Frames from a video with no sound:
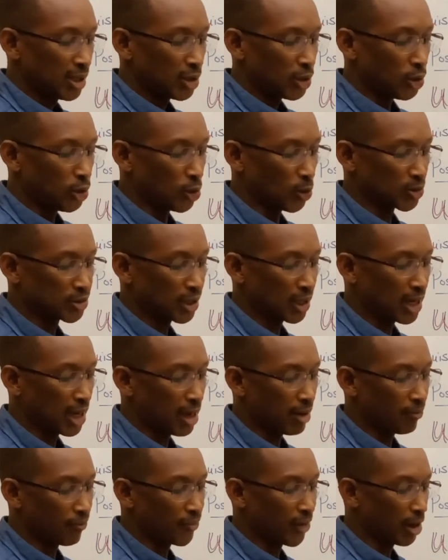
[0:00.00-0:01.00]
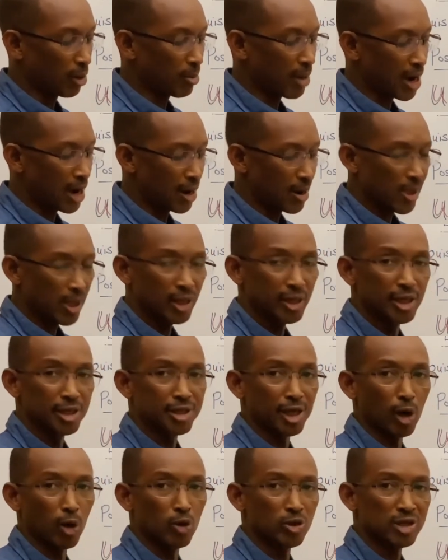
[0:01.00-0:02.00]
Dorsal and palmar
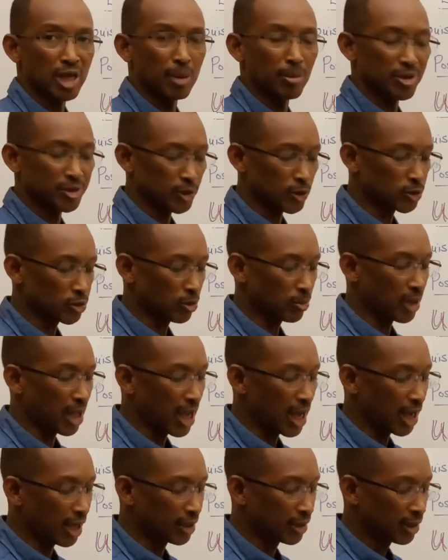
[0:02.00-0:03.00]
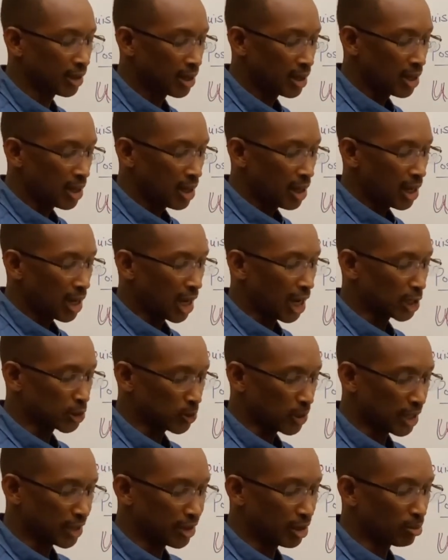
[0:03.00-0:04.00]
interosseous muscles of the hand, as well
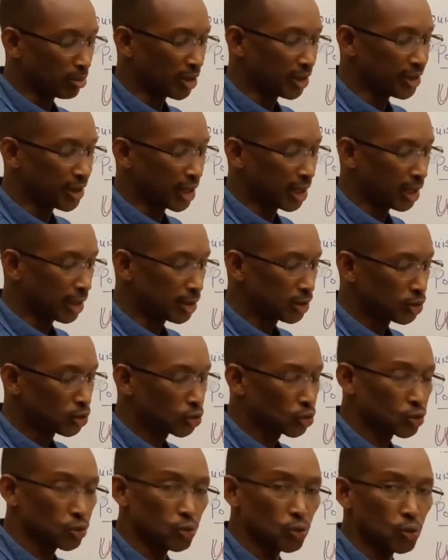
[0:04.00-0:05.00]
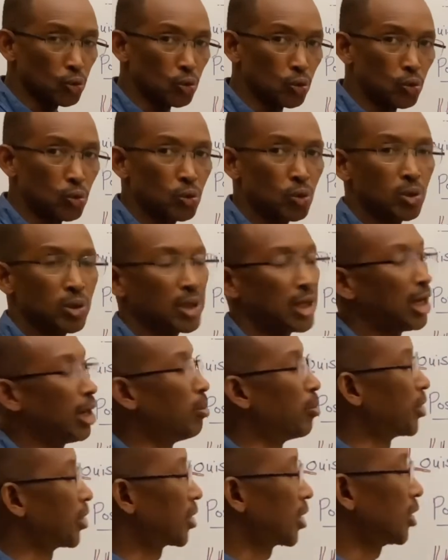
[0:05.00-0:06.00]
as the medial two
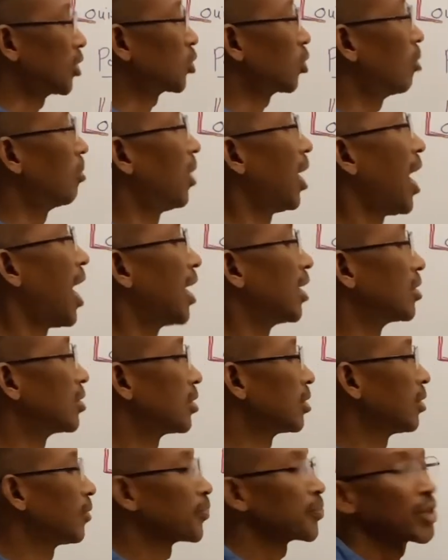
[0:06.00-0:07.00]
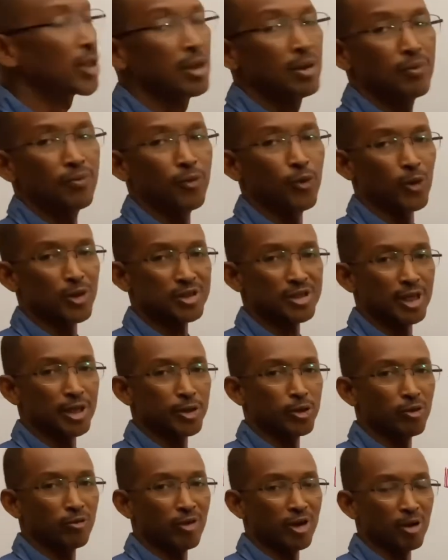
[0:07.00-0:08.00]
lumbricals of the hand. Viewers, thank
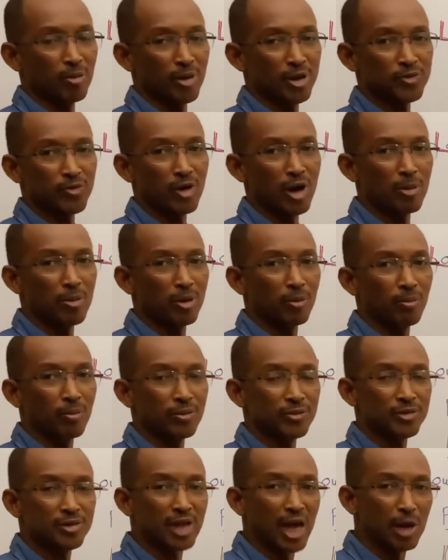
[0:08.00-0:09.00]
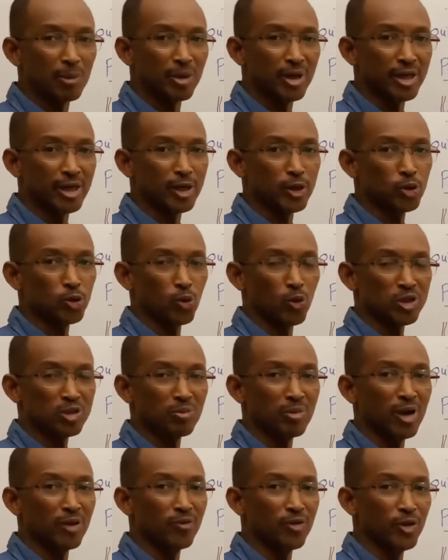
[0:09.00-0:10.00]
you very much for having time again to watch
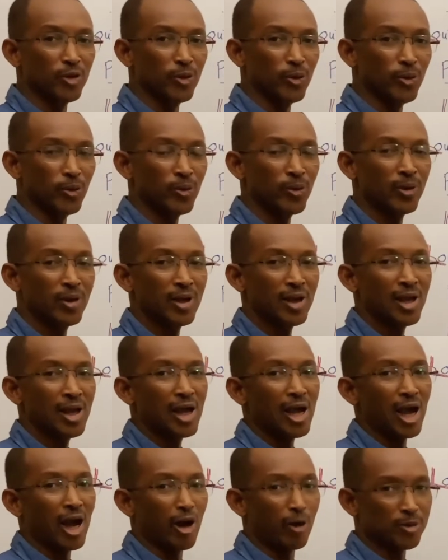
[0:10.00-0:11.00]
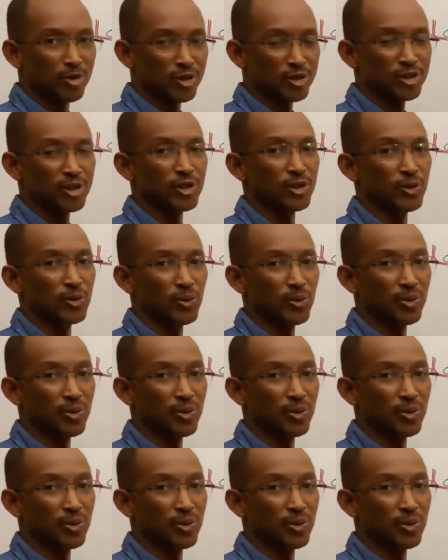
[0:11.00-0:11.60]
my video. I hope to see you